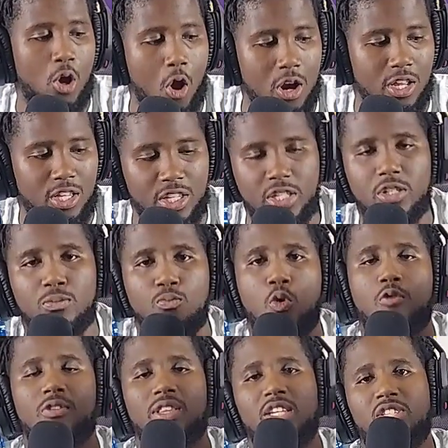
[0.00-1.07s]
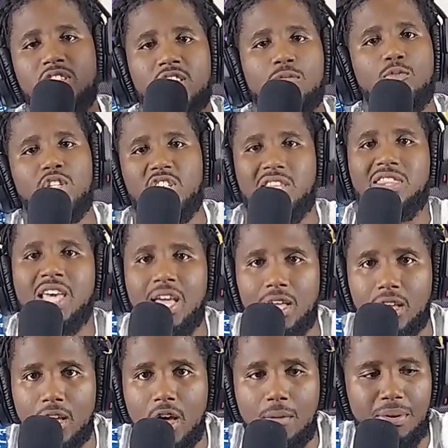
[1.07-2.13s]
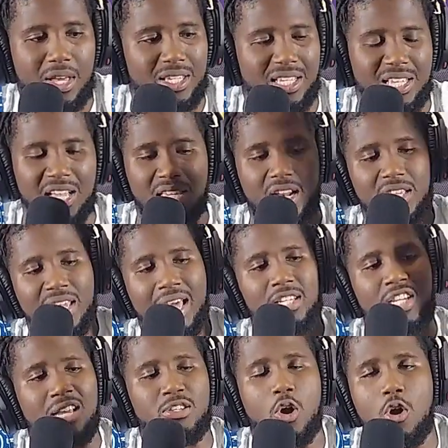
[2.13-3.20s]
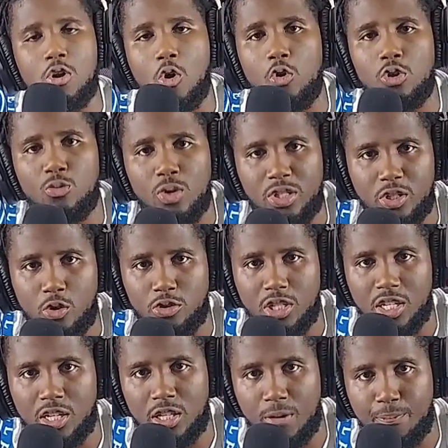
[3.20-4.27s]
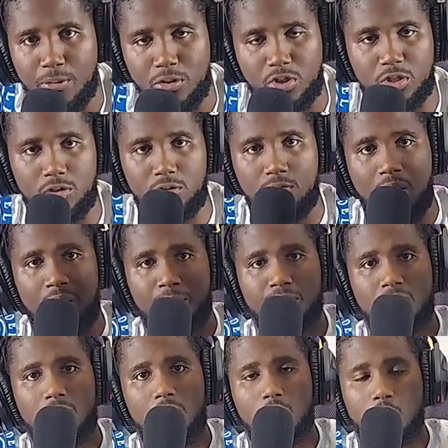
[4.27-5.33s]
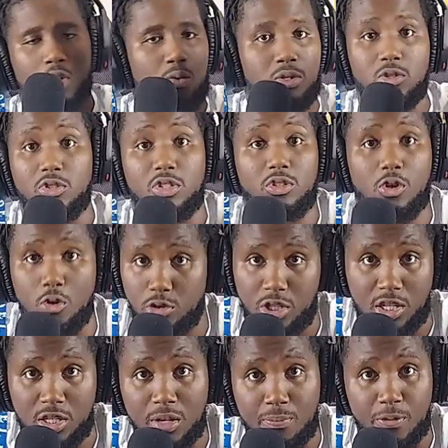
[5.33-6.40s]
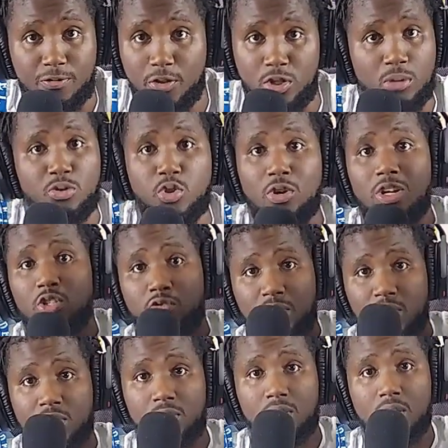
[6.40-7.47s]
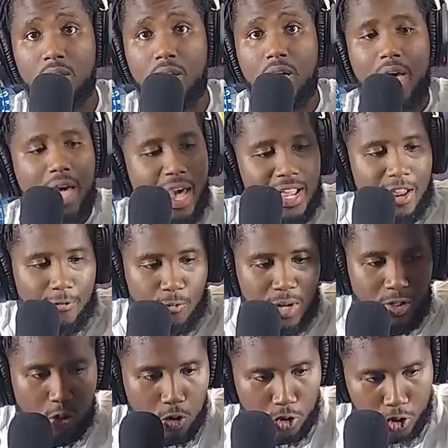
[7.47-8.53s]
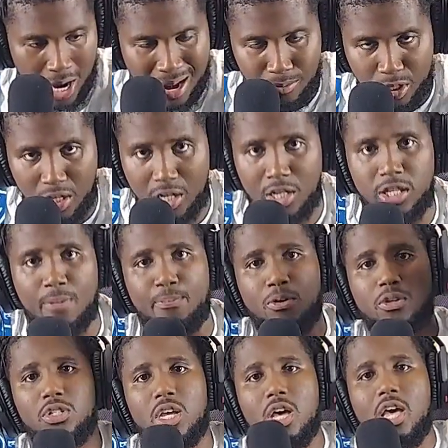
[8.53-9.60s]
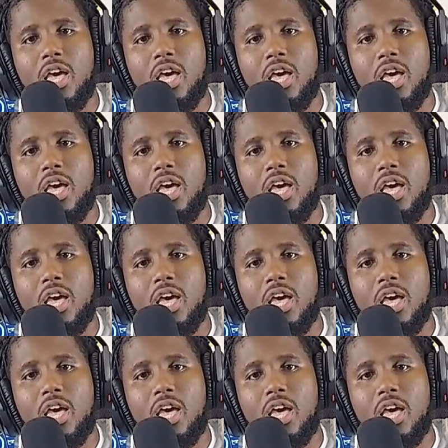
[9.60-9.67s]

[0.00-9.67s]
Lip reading: Harden, so this is more realistic than what you think, because at the end of the day, James Harden only wants to go to the Clippers, right? He only wants to go to the Clippers for some strange reason. And if we do trade him to the Clippers,